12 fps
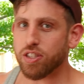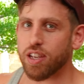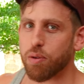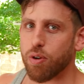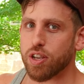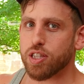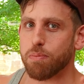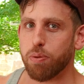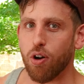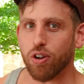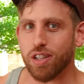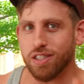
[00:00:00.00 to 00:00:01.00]
say was the
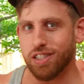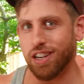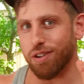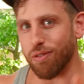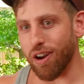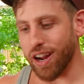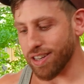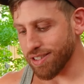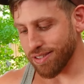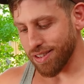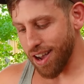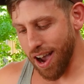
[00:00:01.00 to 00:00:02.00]
Balkans did it right.
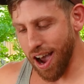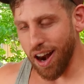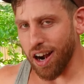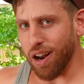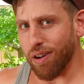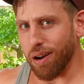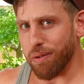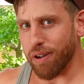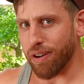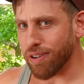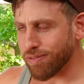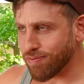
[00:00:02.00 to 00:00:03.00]
I don't know what I'm doing.